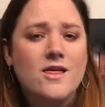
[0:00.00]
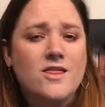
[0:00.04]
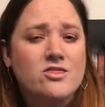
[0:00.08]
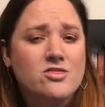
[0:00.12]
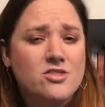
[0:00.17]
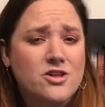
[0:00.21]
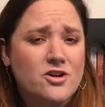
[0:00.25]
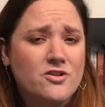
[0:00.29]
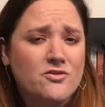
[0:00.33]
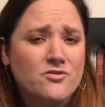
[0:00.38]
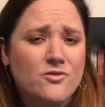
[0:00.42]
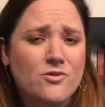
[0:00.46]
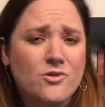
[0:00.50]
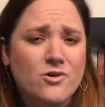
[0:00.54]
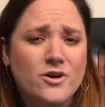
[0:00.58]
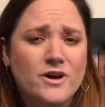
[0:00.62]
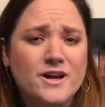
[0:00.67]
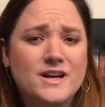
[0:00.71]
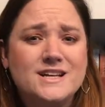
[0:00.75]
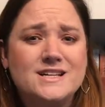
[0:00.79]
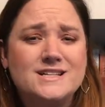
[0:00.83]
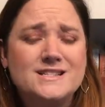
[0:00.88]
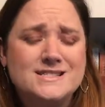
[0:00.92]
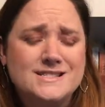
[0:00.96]
Therefore,
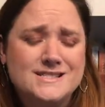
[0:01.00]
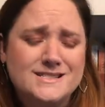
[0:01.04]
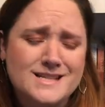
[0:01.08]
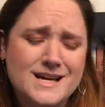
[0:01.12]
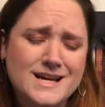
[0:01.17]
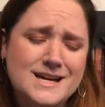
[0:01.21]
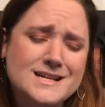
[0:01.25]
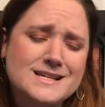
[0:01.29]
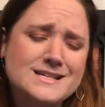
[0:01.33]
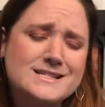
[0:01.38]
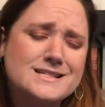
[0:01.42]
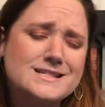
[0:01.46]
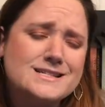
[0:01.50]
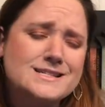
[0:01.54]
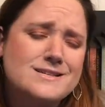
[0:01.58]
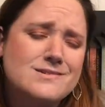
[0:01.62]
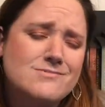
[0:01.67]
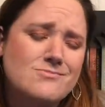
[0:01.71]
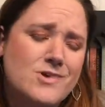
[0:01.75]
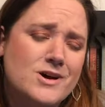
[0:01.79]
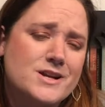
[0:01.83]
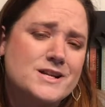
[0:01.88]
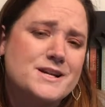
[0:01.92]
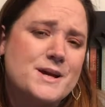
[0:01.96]
he
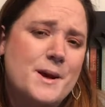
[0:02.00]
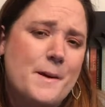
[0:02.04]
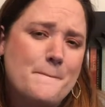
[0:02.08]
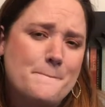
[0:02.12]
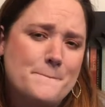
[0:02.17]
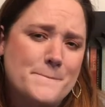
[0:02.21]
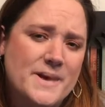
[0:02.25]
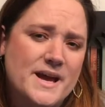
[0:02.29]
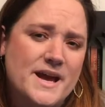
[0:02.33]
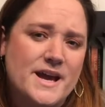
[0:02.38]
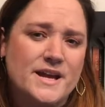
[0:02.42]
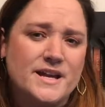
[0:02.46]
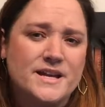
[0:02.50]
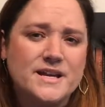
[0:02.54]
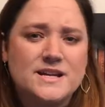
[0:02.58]
doesn't want to commit.